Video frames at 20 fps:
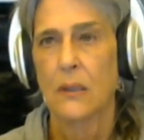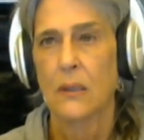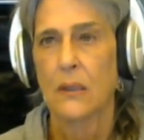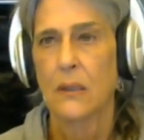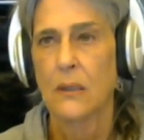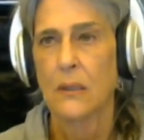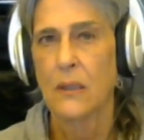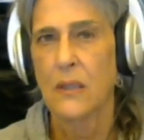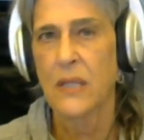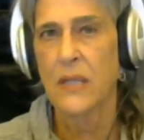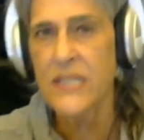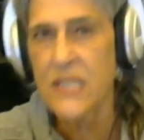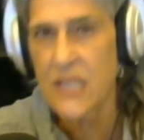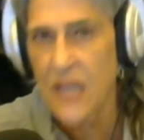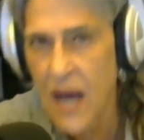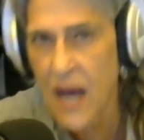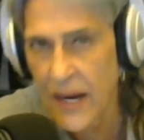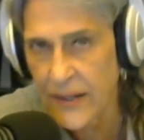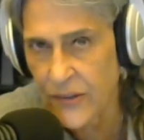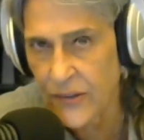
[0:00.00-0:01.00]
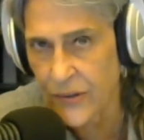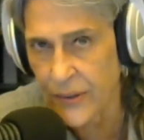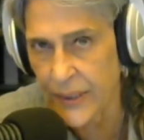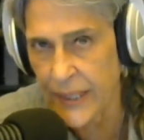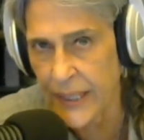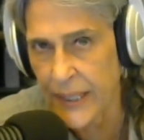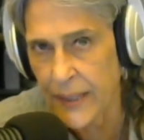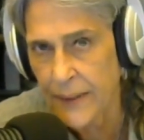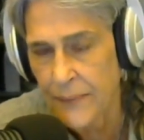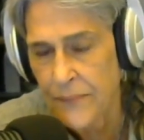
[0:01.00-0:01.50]
This
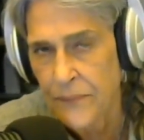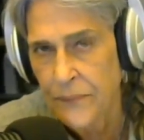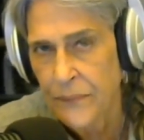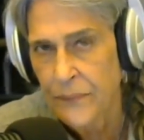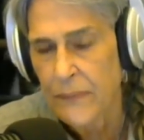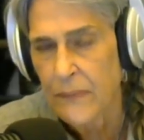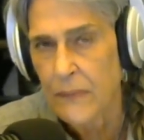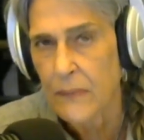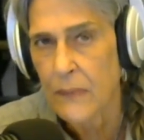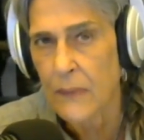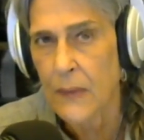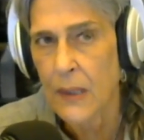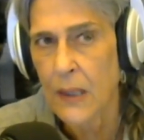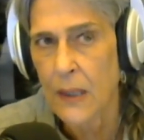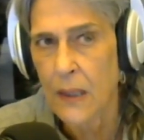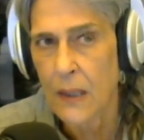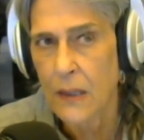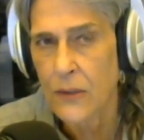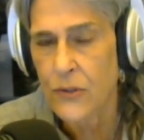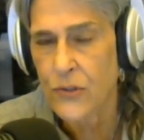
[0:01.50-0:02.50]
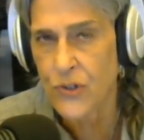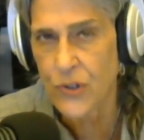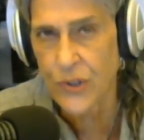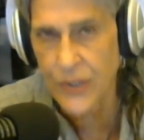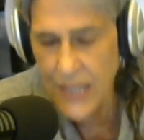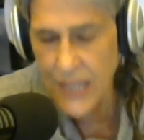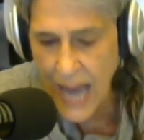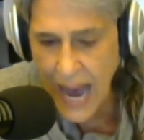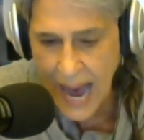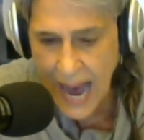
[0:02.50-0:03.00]
country should
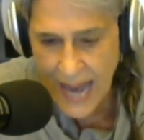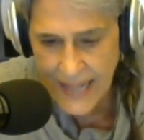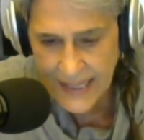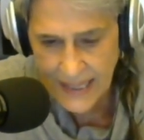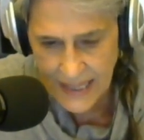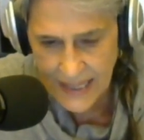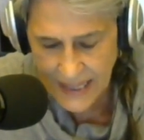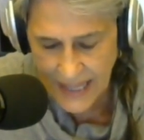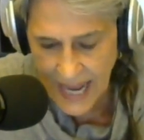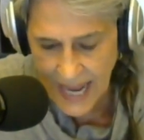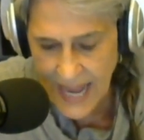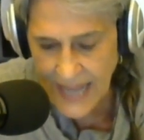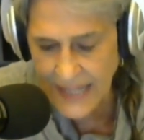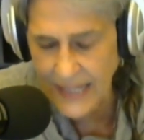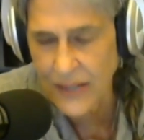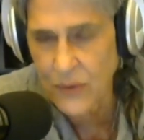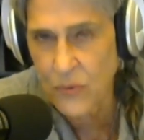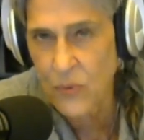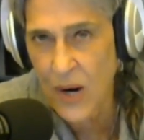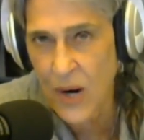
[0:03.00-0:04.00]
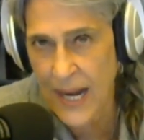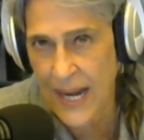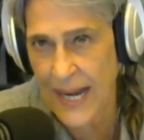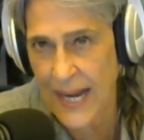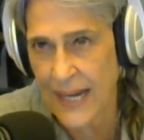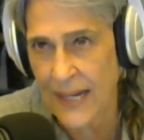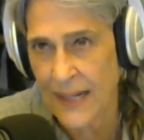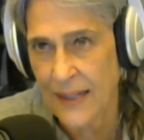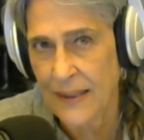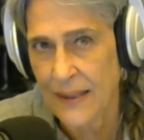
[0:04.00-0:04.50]
not in any
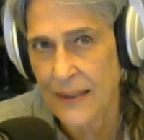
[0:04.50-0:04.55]
way